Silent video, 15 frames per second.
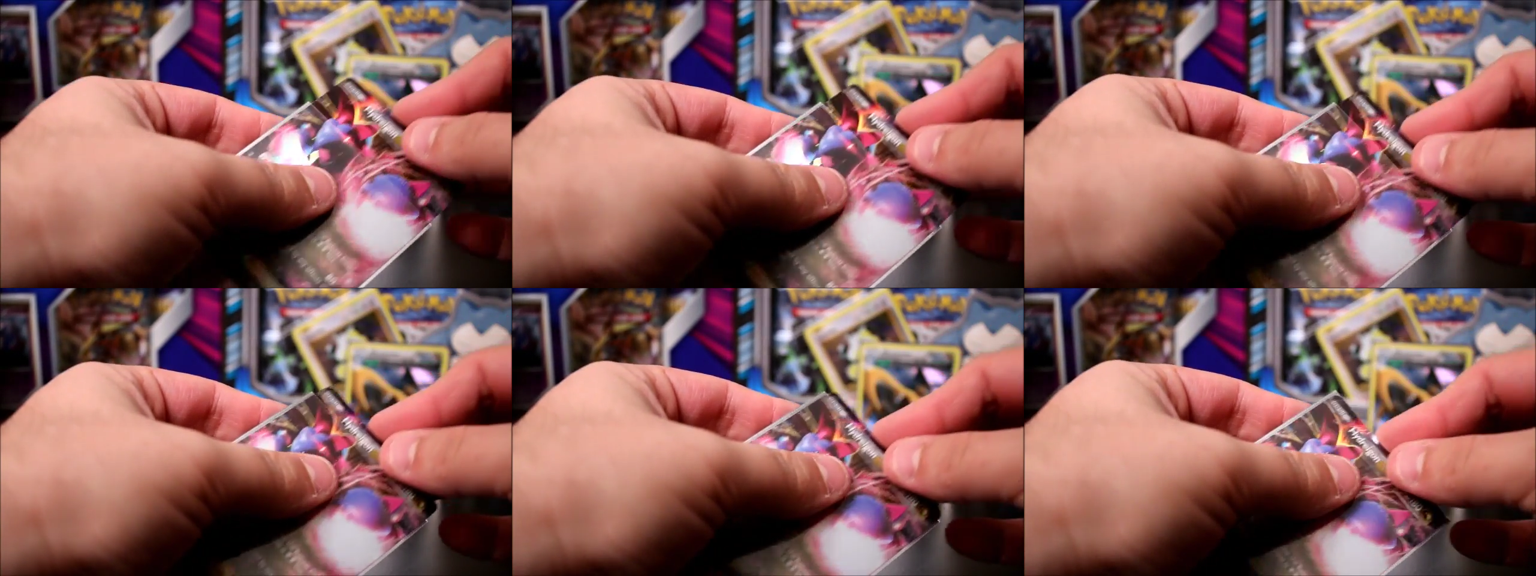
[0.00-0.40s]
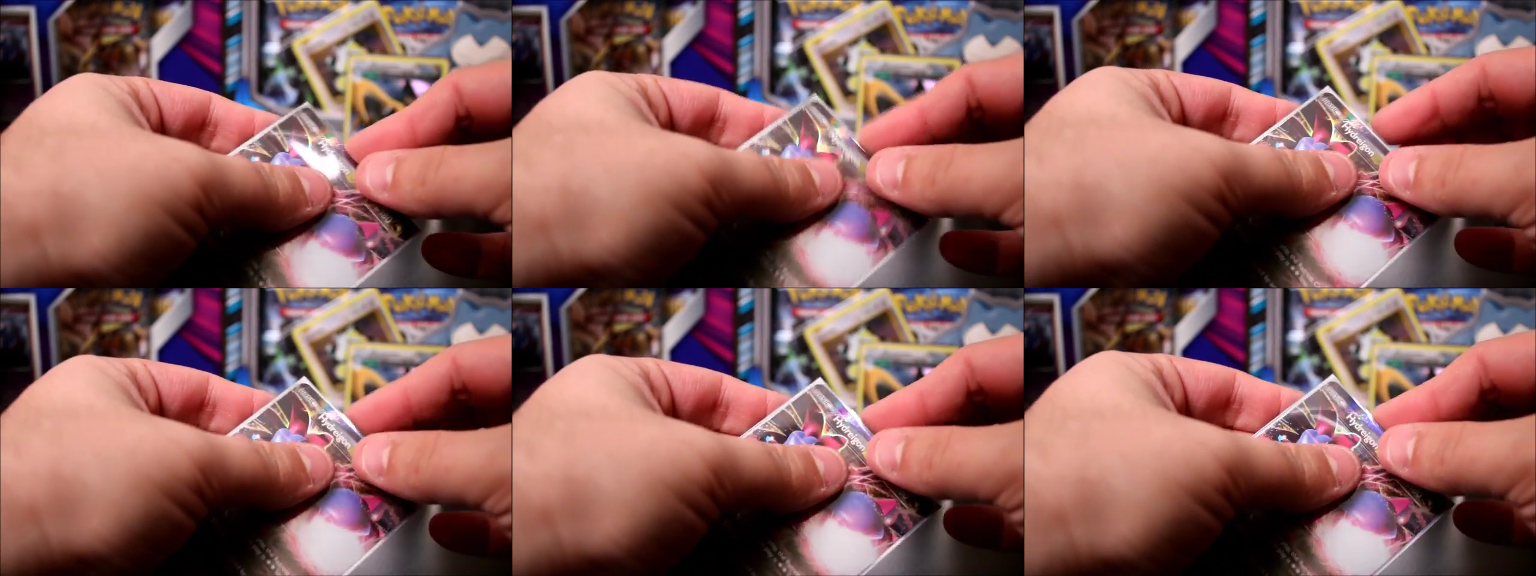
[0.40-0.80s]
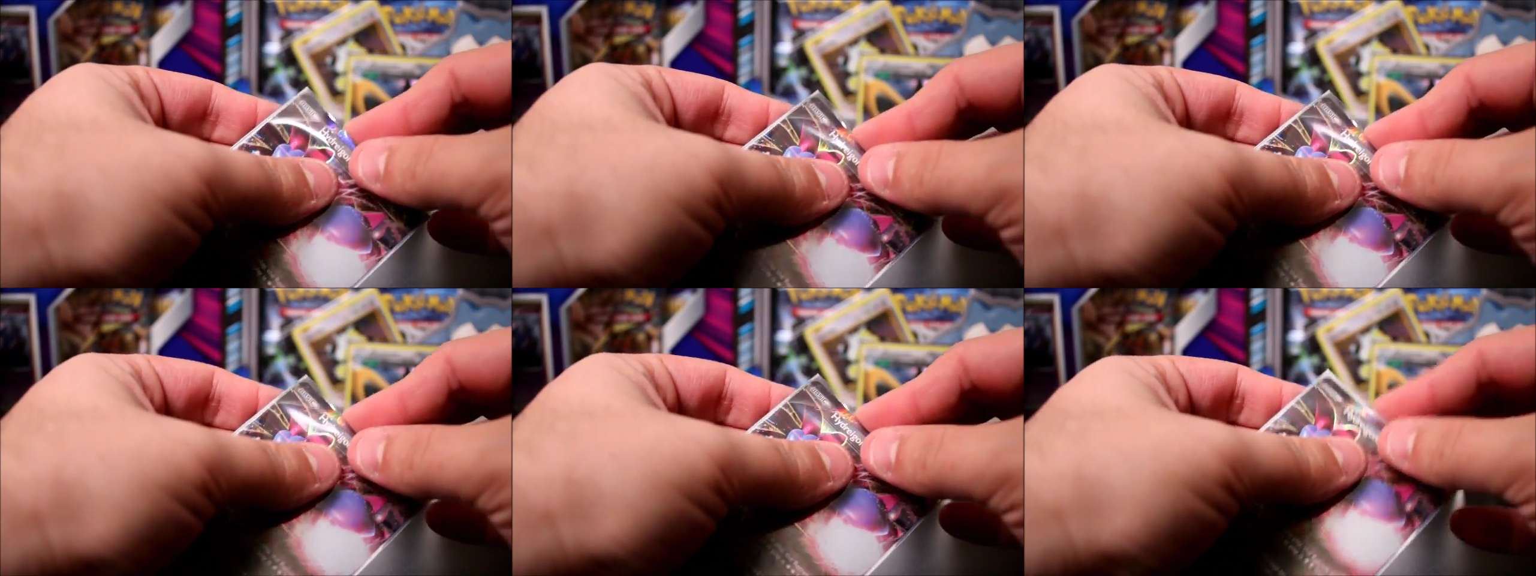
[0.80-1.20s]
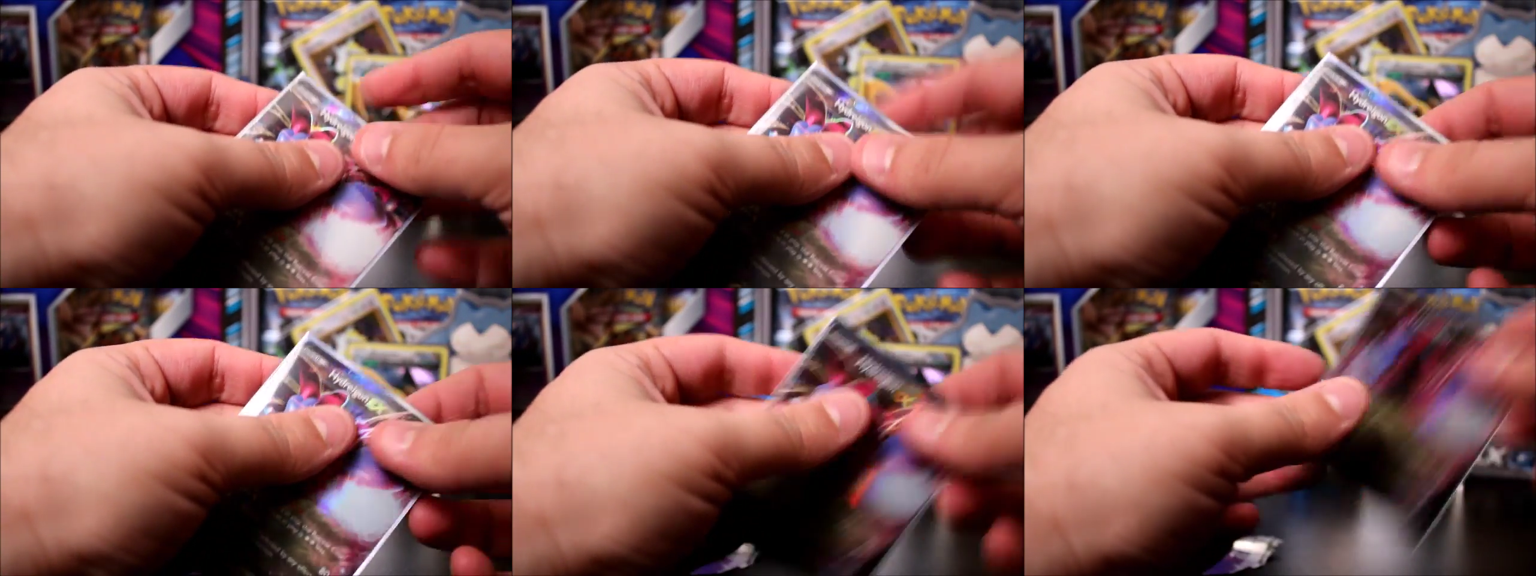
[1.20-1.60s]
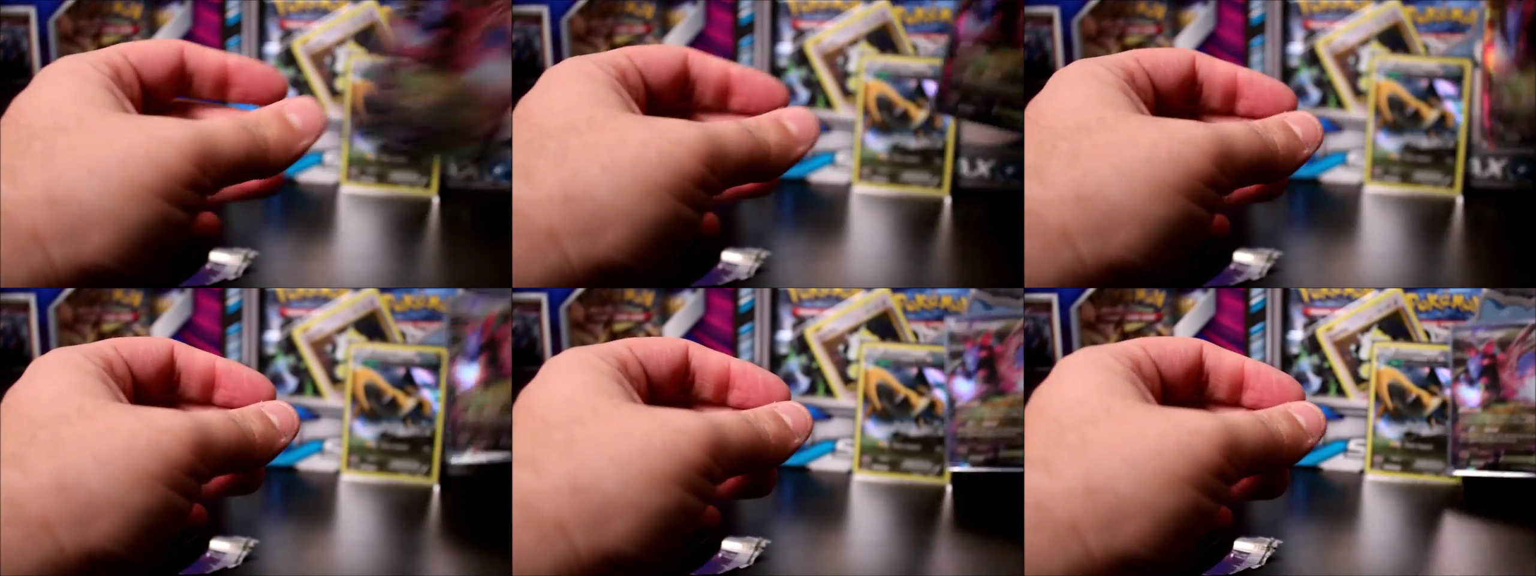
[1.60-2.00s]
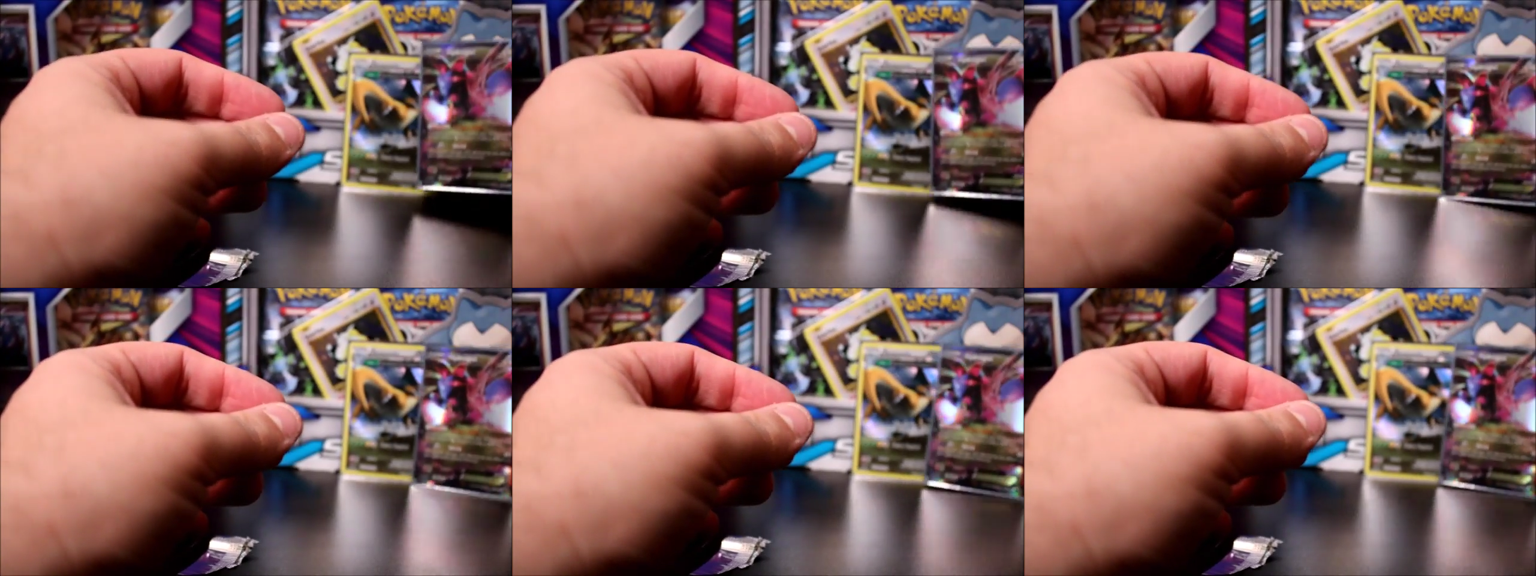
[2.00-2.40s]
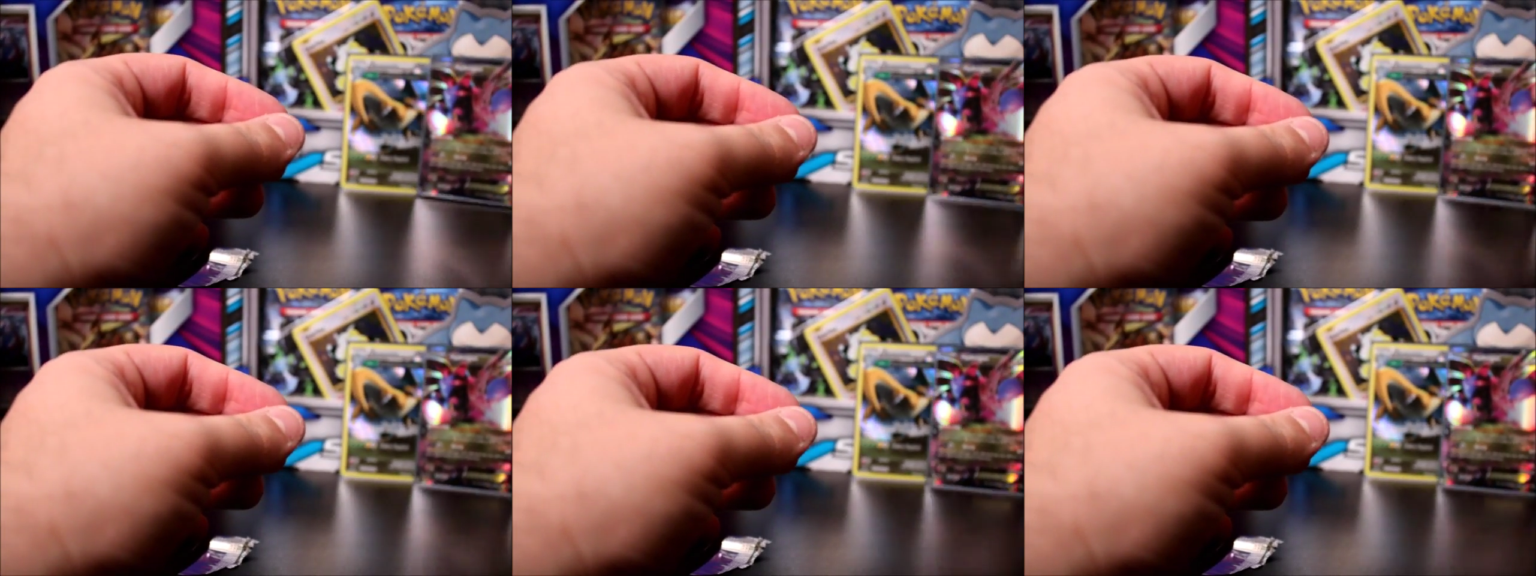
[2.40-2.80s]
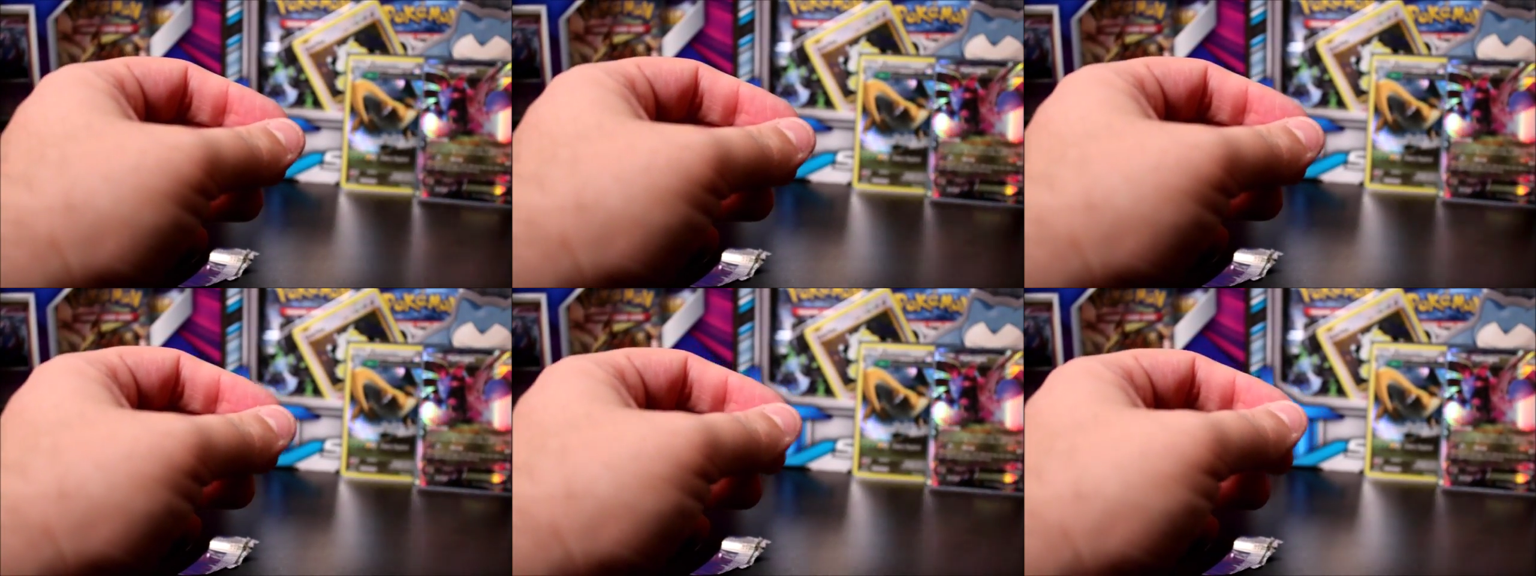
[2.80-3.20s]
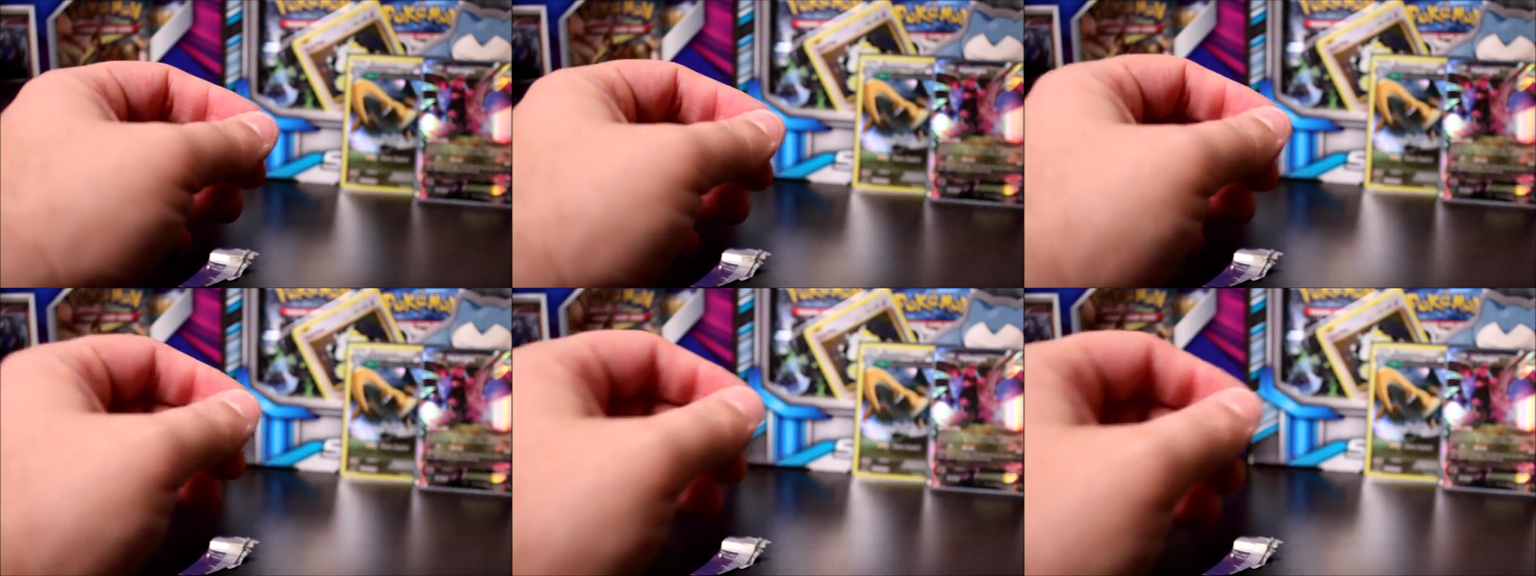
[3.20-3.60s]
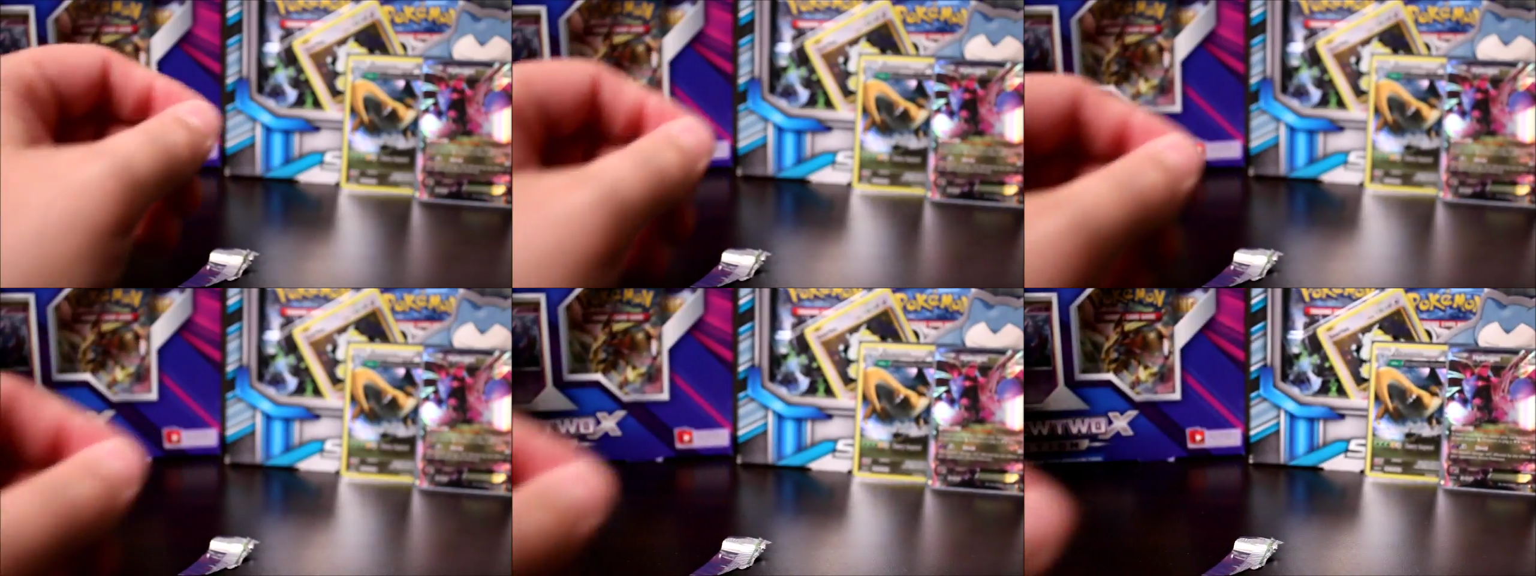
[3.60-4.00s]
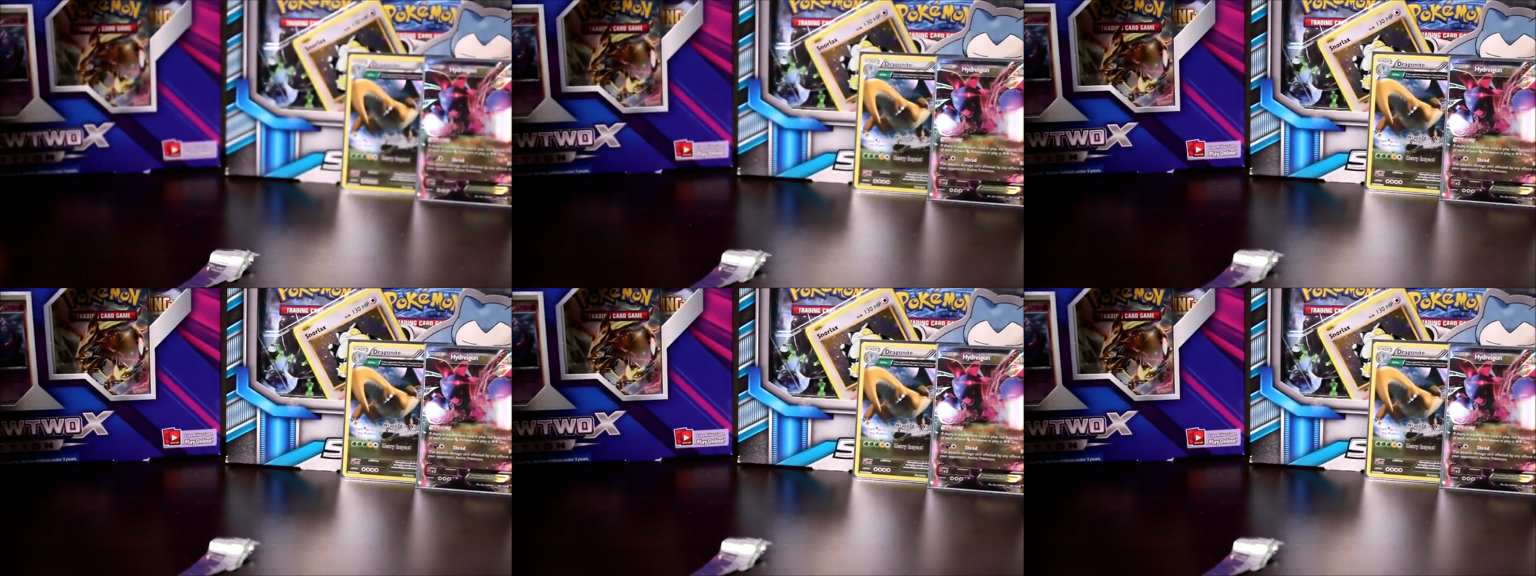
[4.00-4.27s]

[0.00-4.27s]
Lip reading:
(no speaker visible)